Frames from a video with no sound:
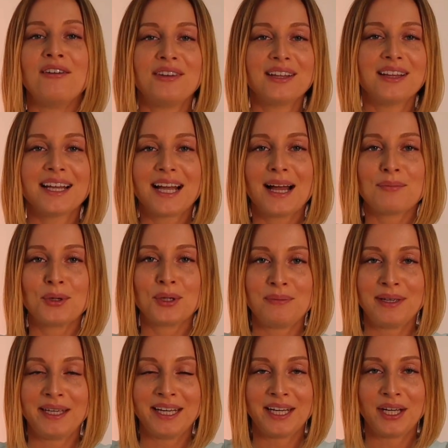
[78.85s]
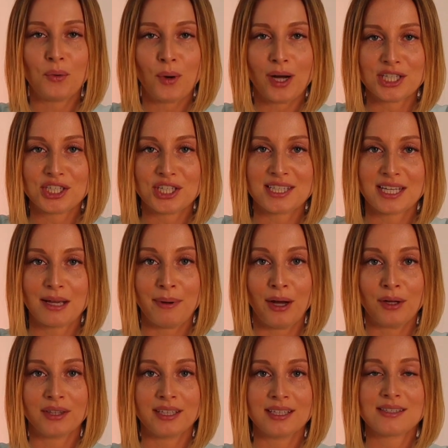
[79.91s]
I feel like I'm going to be getting questions
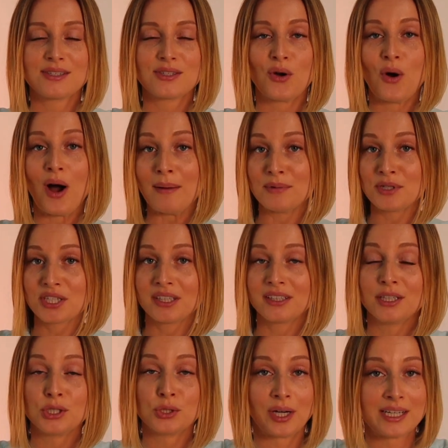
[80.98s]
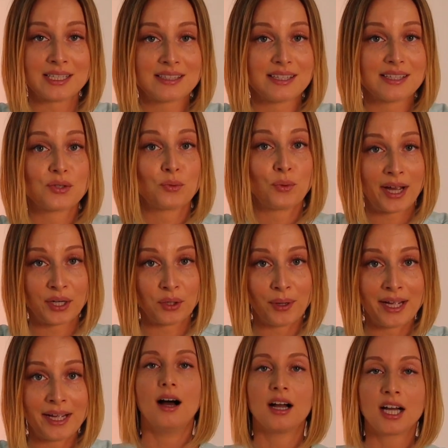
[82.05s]
about this, so I'm just going to address this right away.
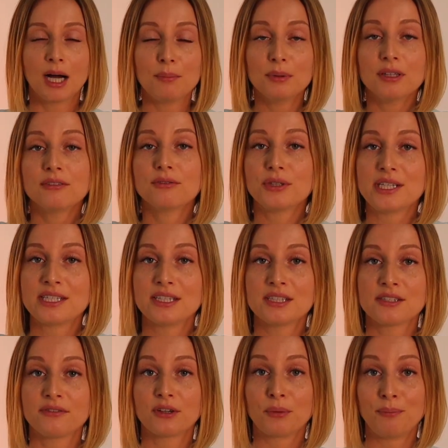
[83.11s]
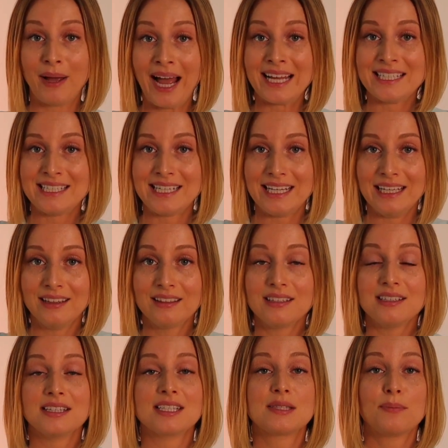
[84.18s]
A couple of reasons for bad teeth,
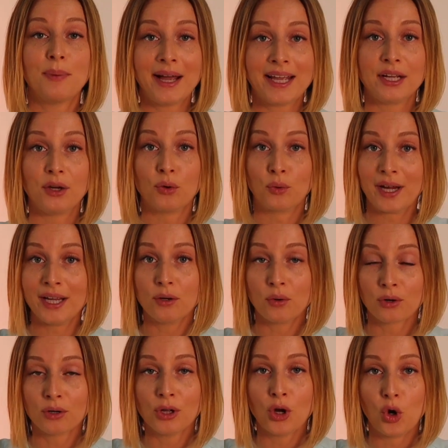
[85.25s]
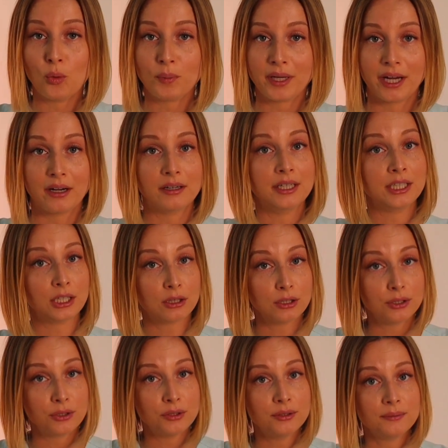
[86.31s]
despite great oral home care,
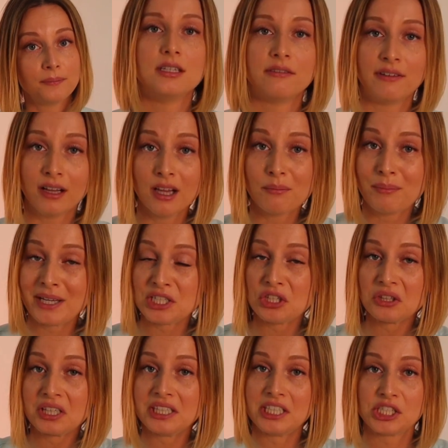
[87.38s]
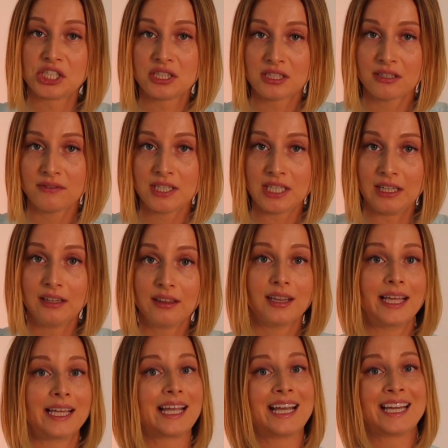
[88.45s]
include developmental conditions of teeth
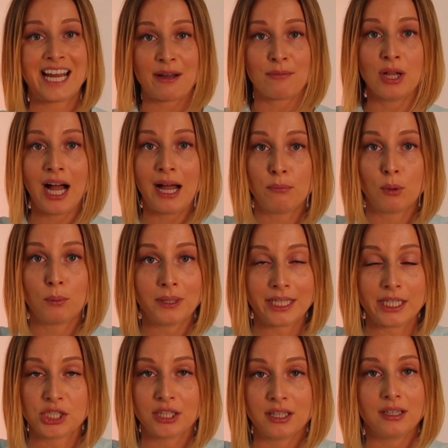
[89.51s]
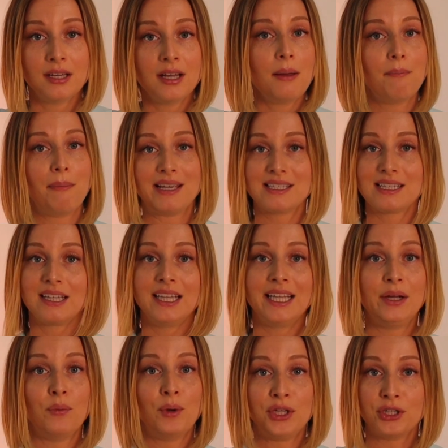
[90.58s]
like enamel hypoplasia,
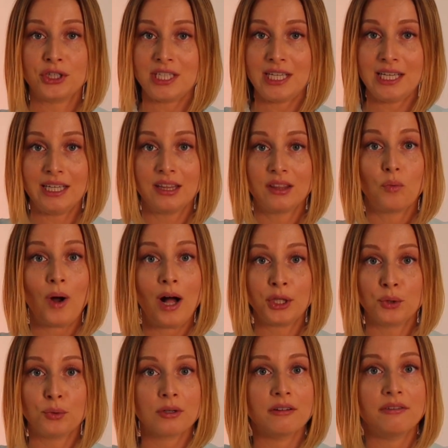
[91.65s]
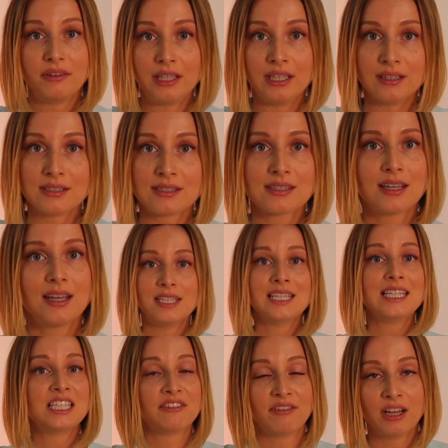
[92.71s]
basically, when your teeth, while you were a fetus,
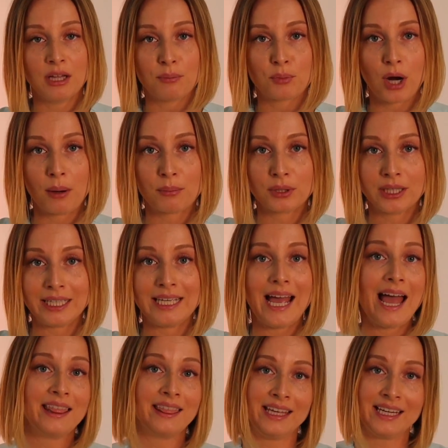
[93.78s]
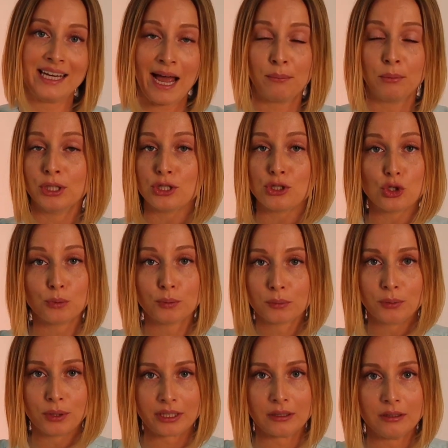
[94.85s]
didn't develop properly and the enamel is super
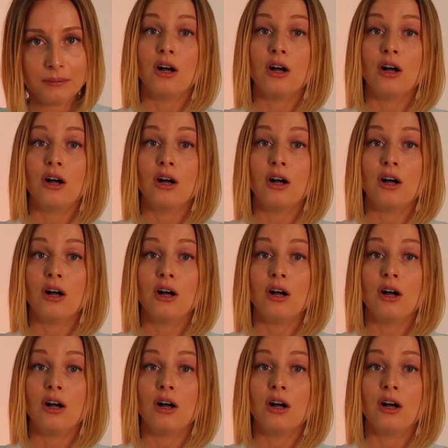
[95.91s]
brittle.